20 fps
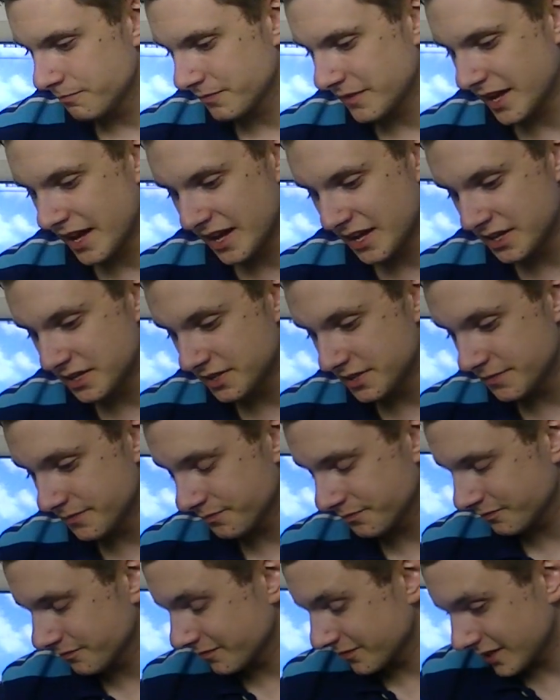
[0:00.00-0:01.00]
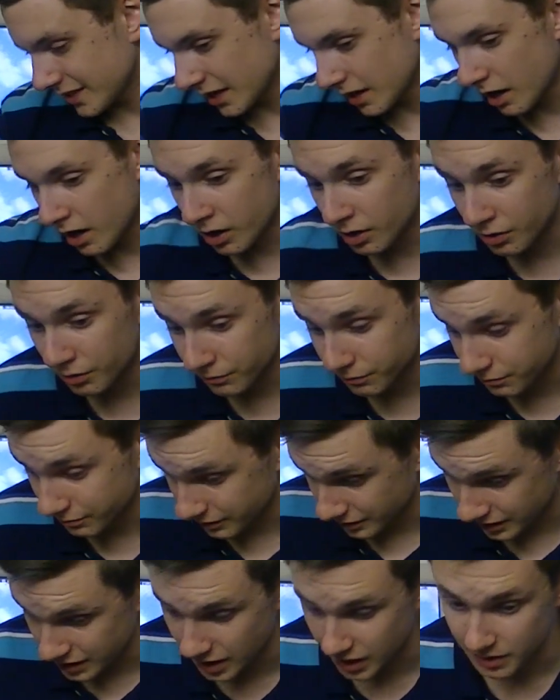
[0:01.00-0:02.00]
and all
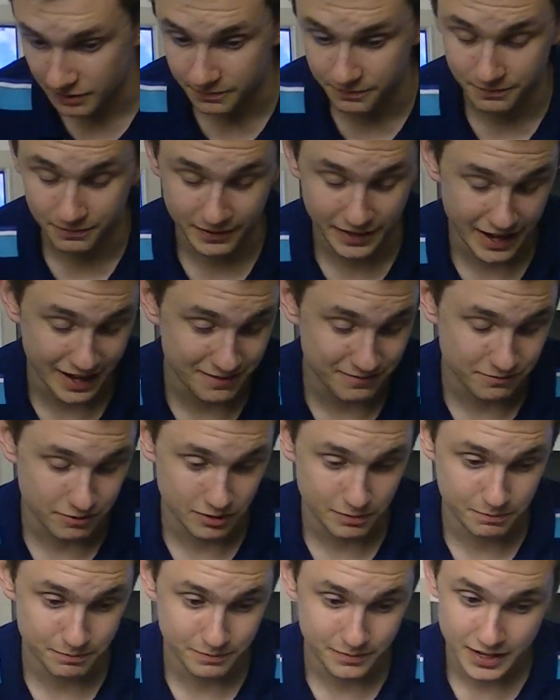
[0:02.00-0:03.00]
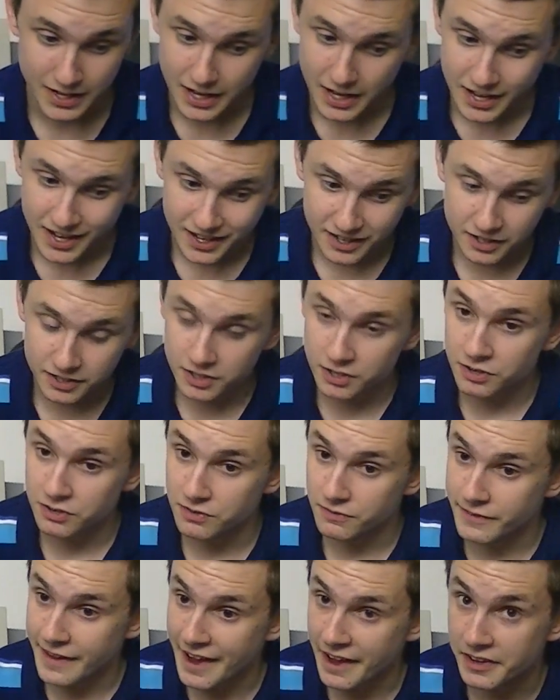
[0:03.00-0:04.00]
came from good
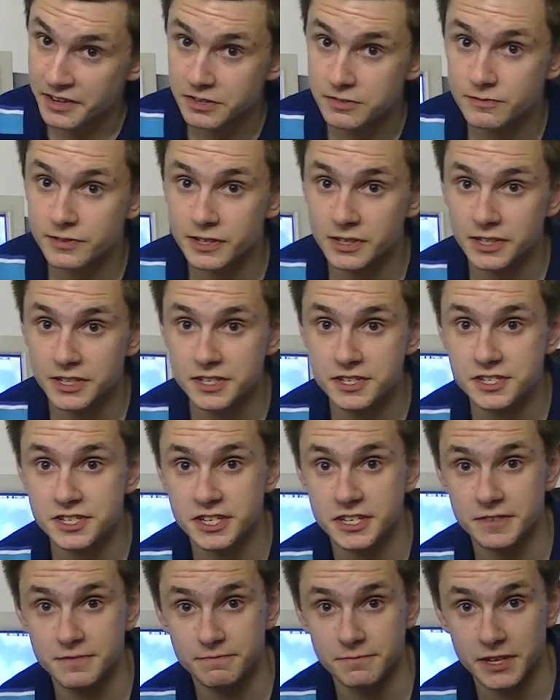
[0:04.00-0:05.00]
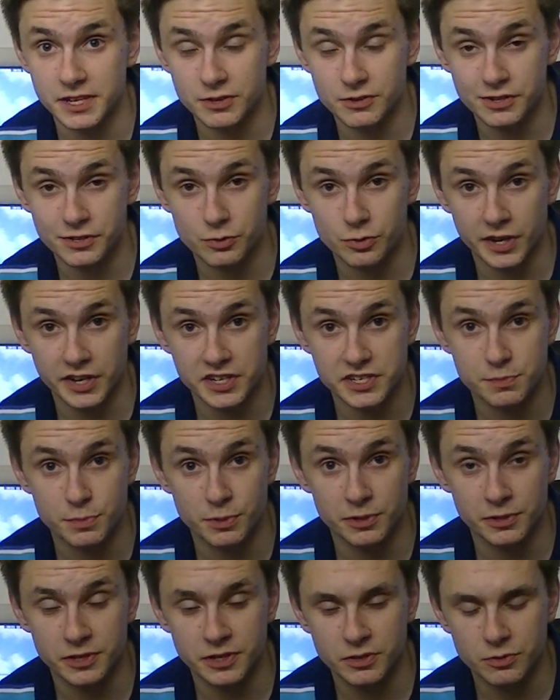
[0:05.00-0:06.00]
old Value Village and here in
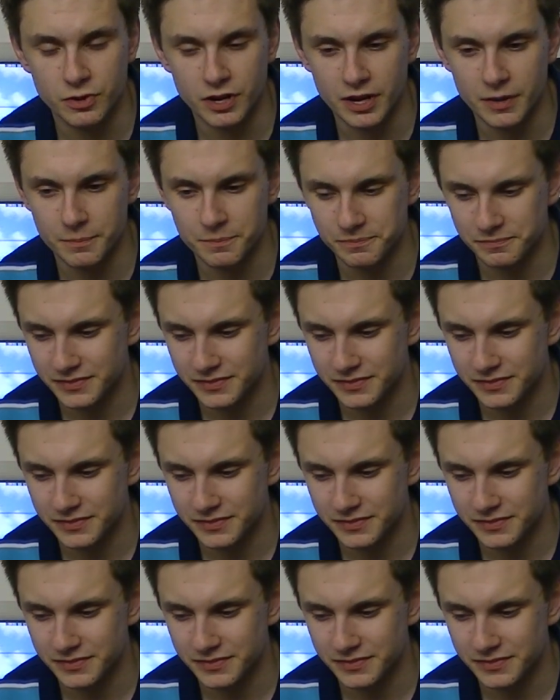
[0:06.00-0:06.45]
Greensboro.